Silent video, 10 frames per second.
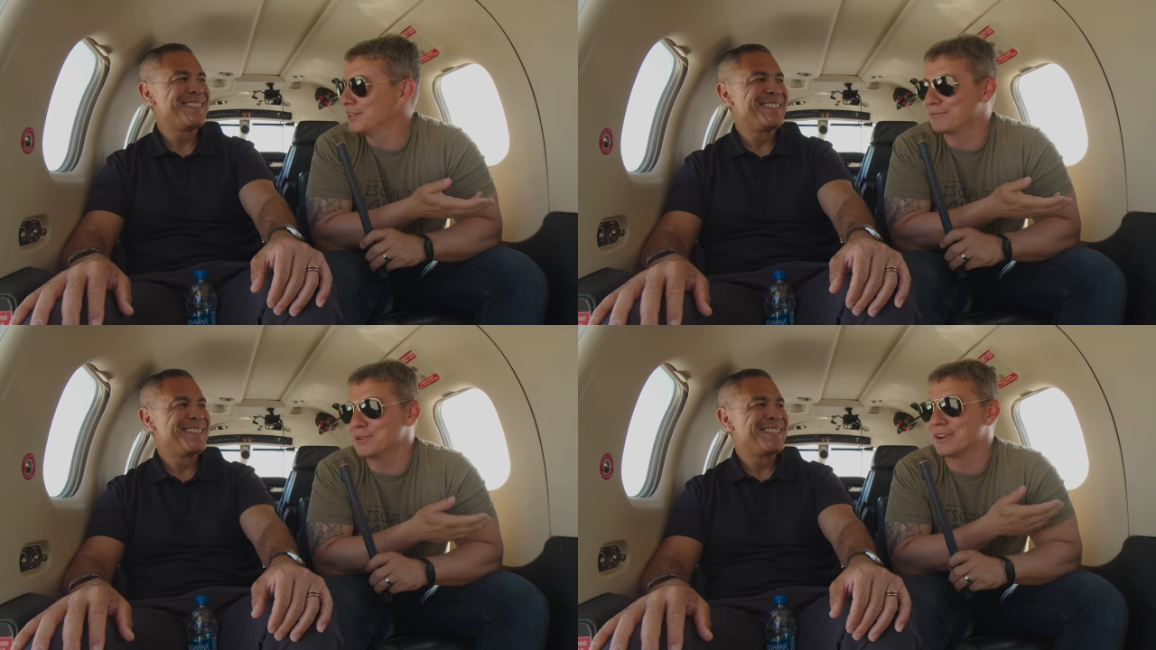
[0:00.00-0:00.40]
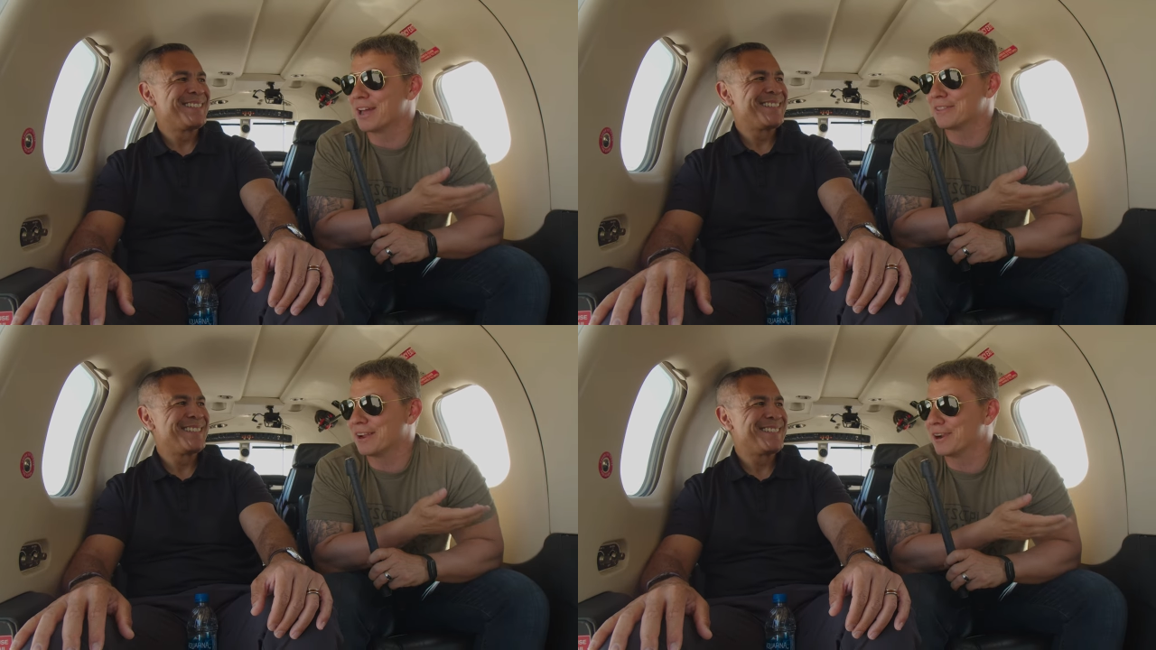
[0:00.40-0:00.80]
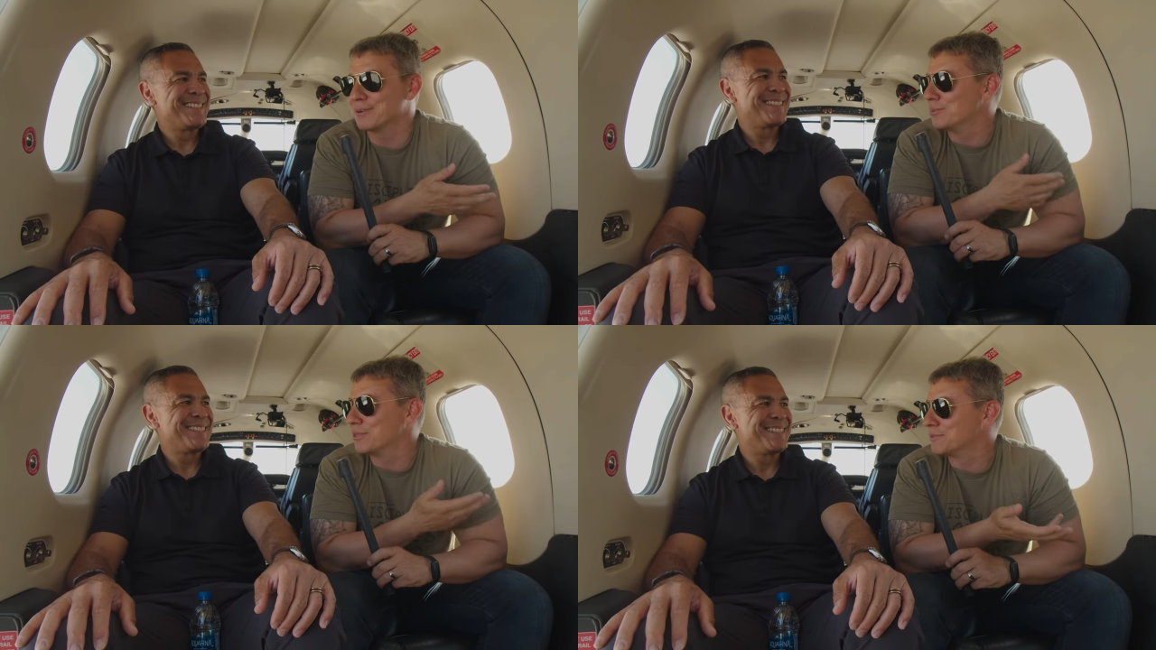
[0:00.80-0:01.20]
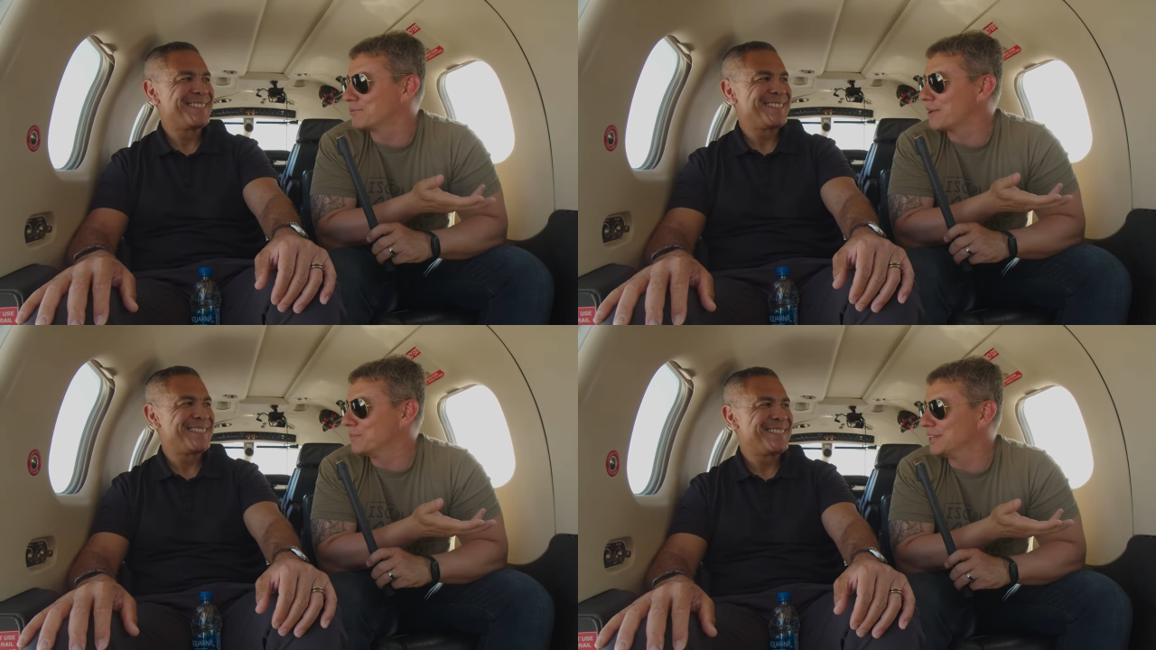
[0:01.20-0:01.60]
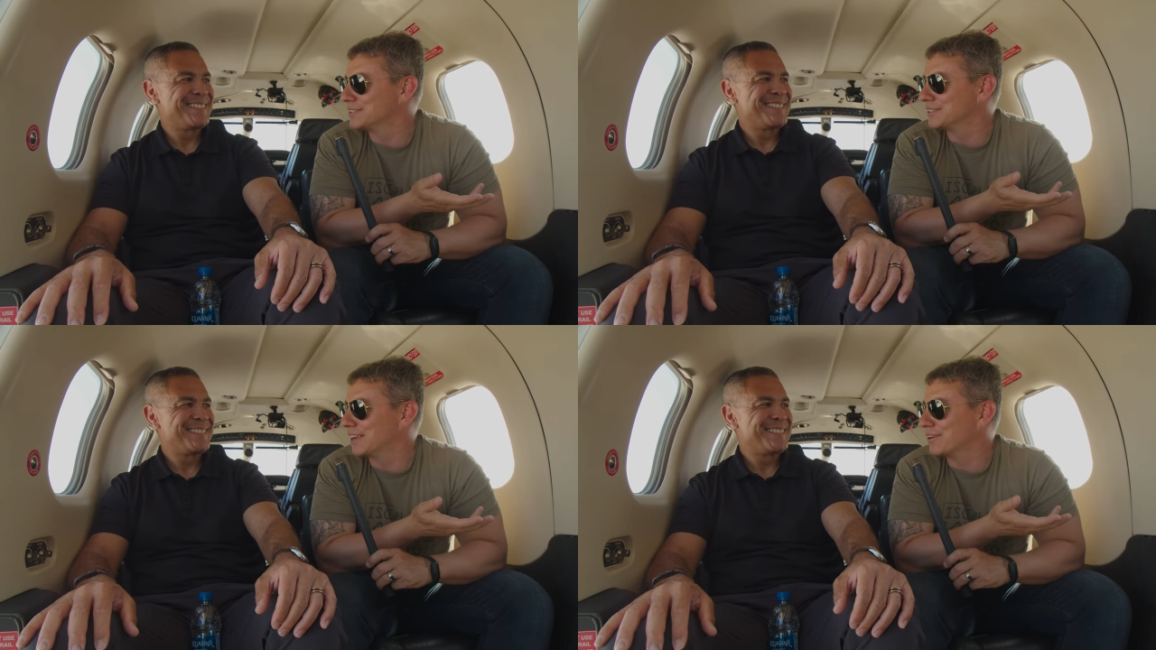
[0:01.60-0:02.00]
Speaker 1: If you're not there within five
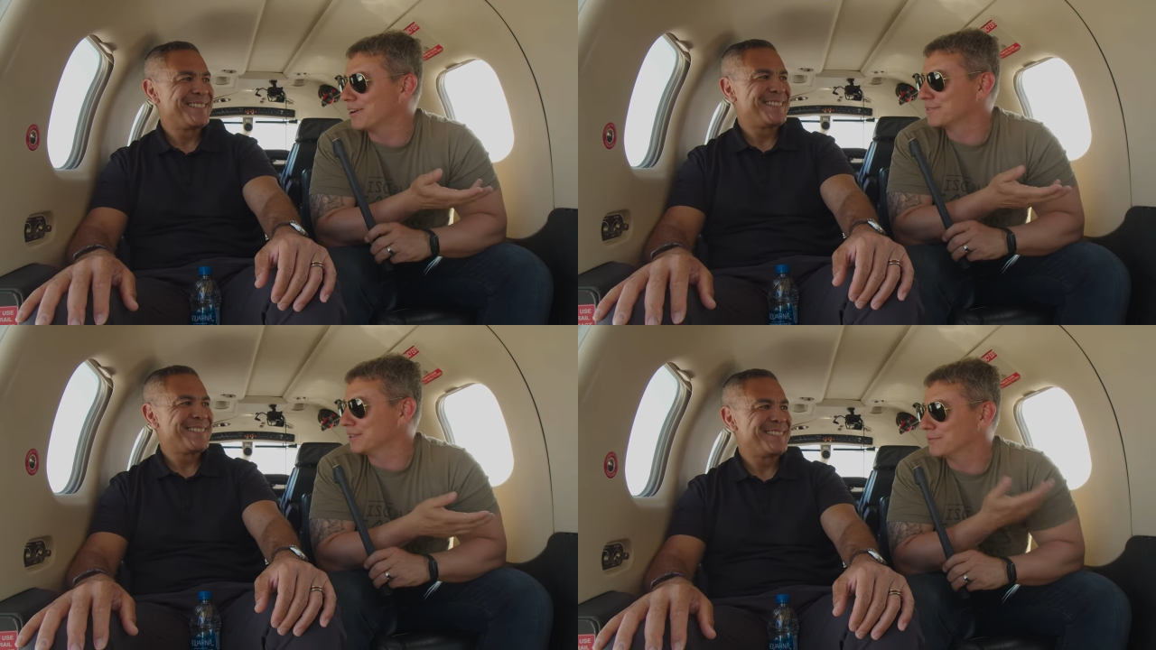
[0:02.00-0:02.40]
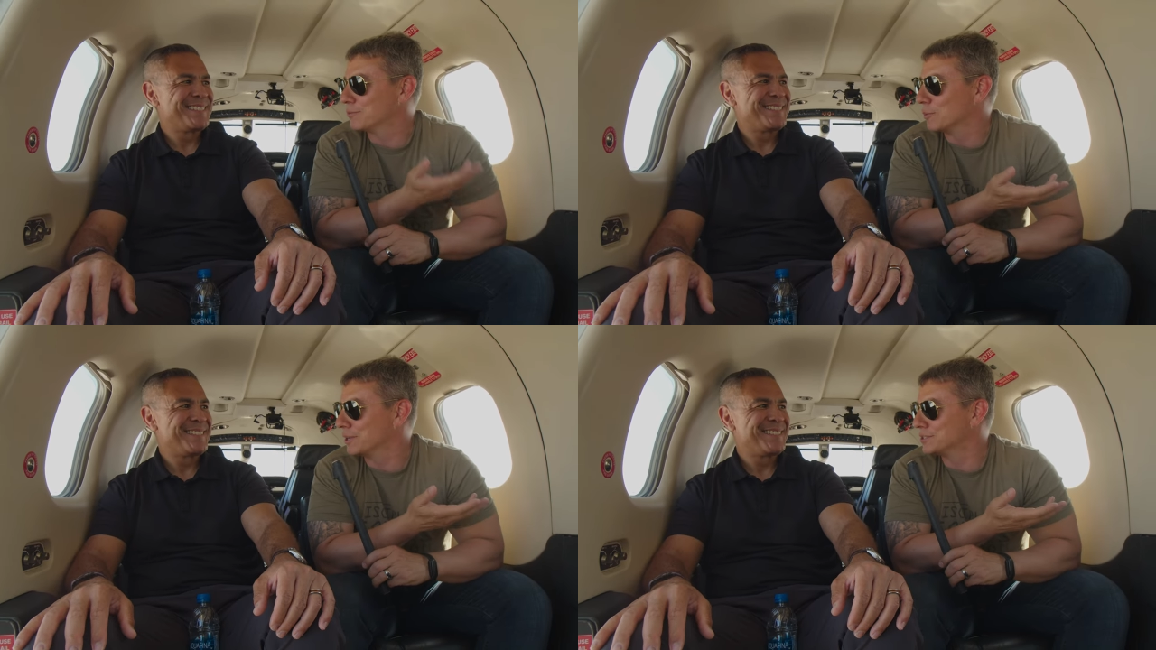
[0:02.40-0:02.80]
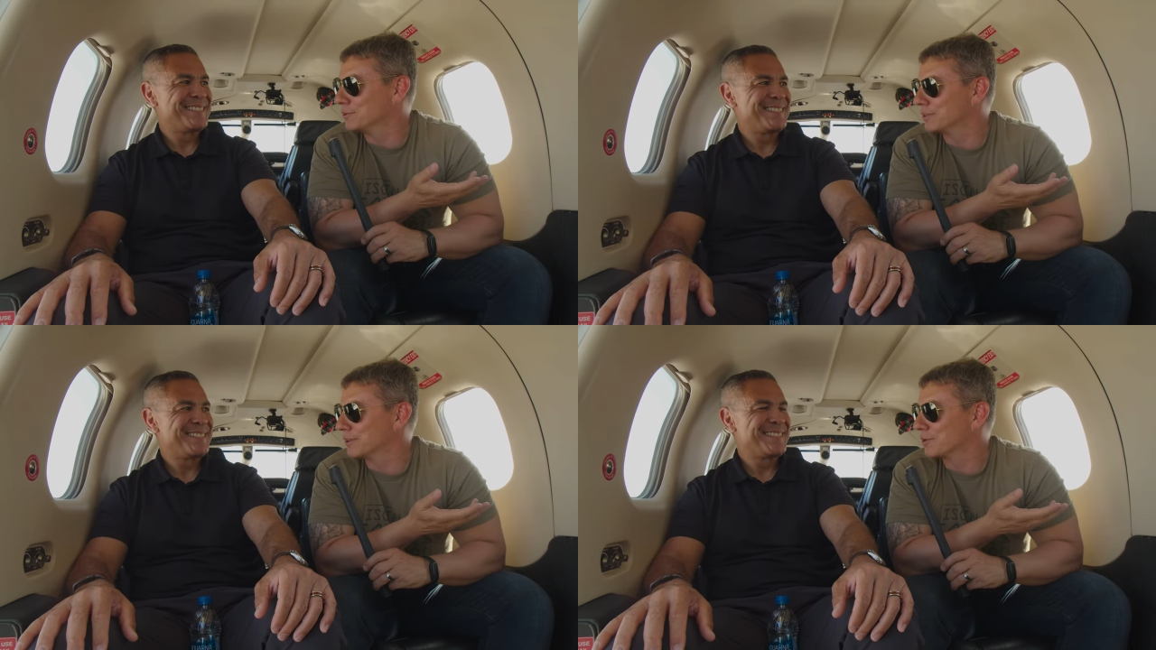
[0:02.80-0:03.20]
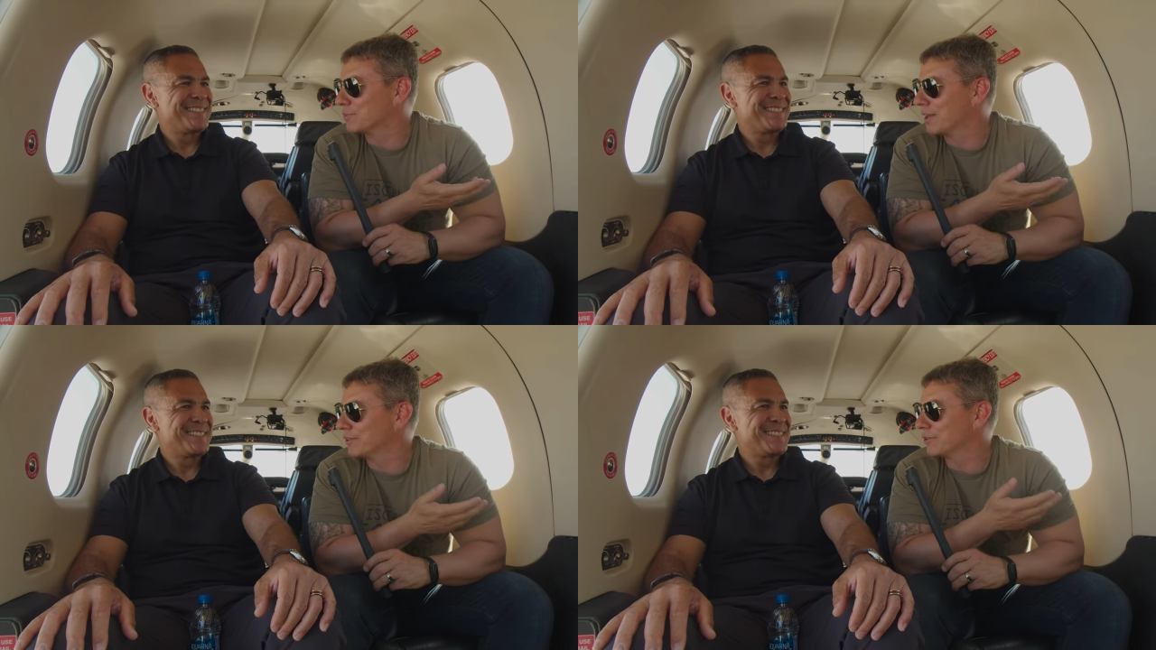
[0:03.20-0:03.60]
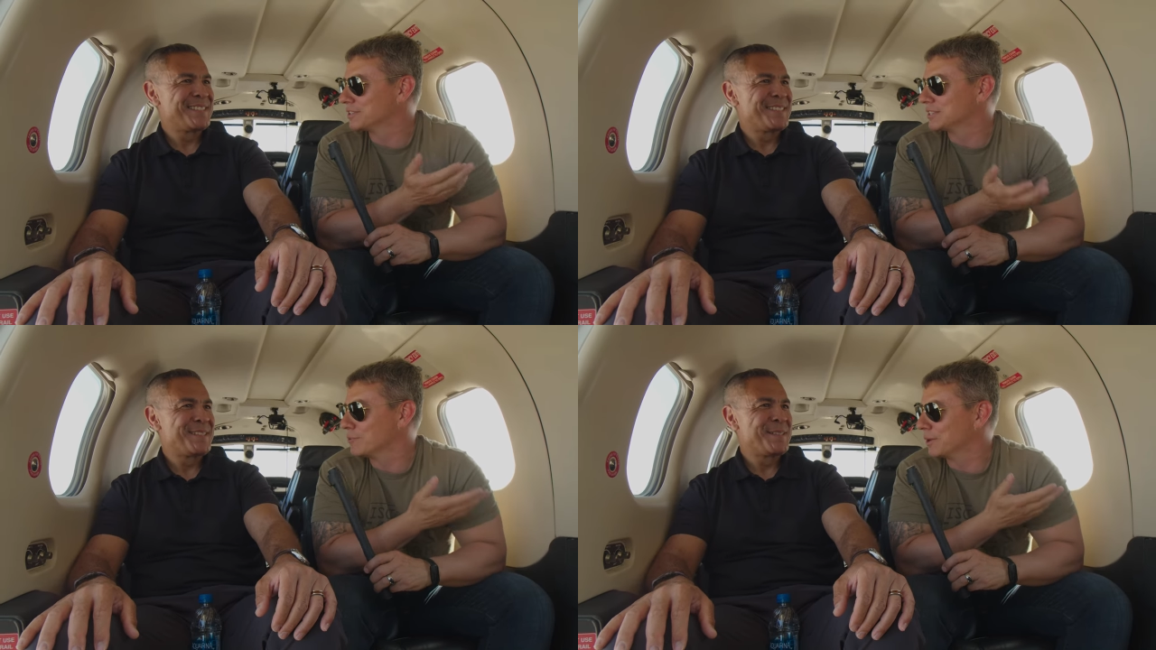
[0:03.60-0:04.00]
minutes of takeoff, then they replace you with another pilot, or
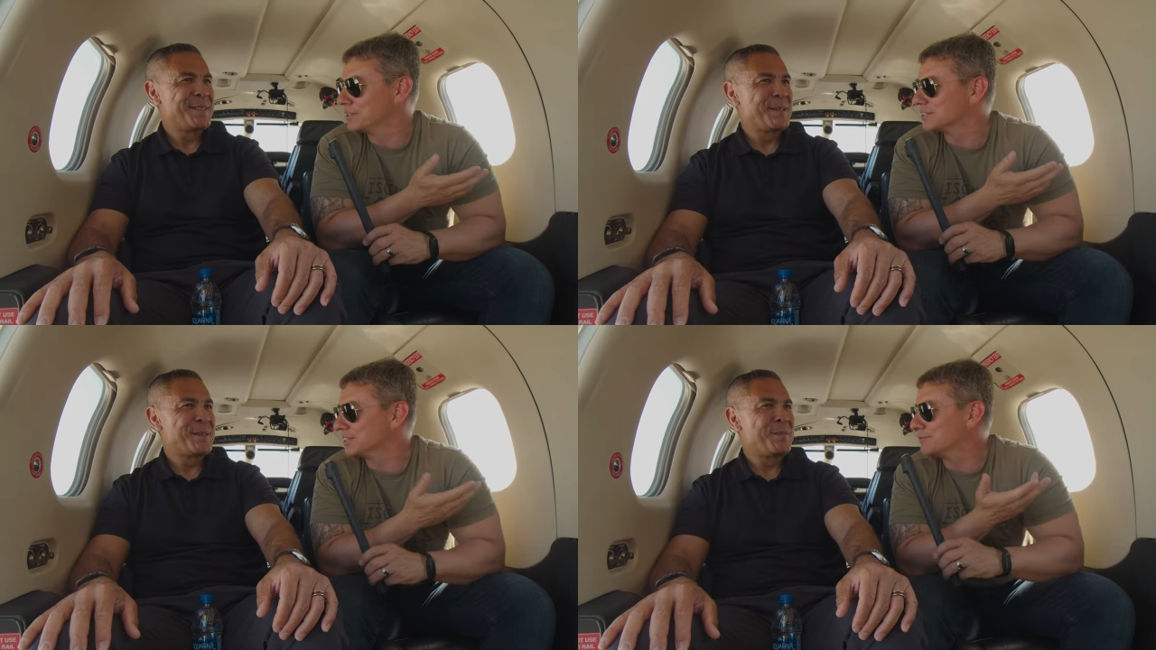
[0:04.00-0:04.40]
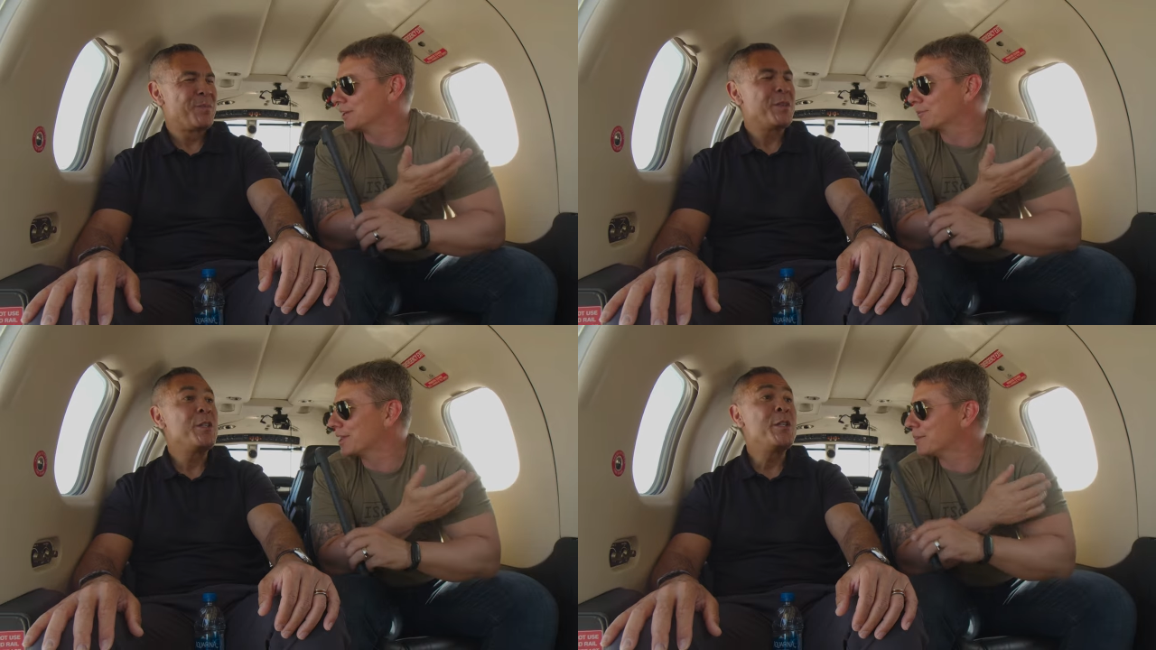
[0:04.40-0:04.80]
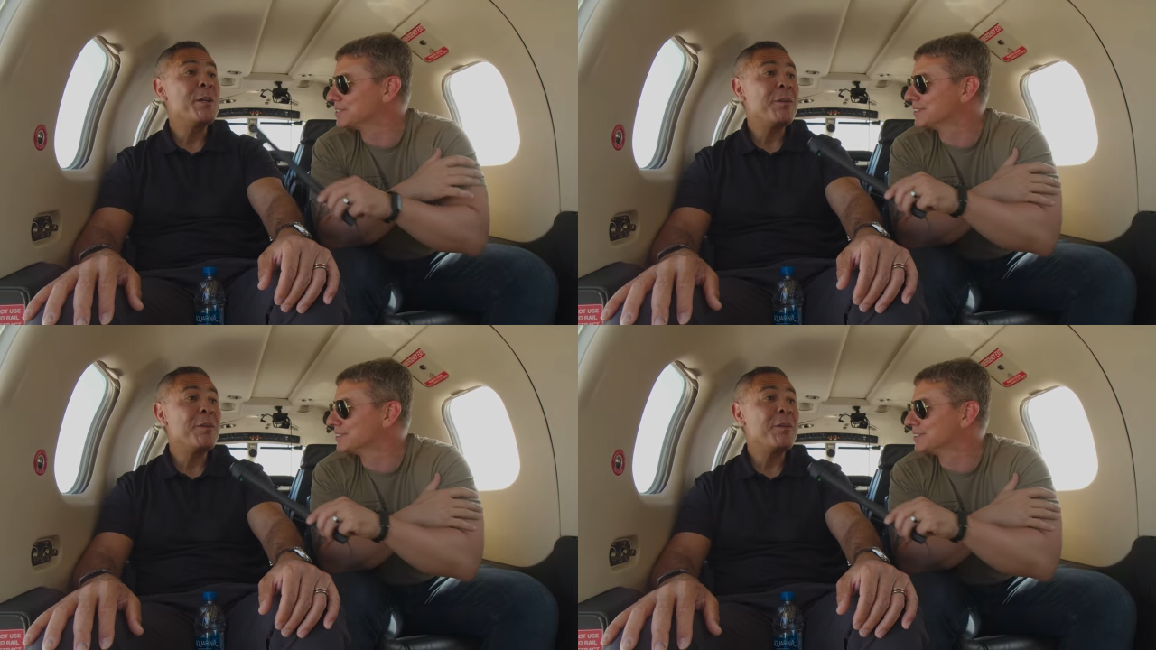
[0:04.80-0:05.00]
does everybody just leave? Like what happens? You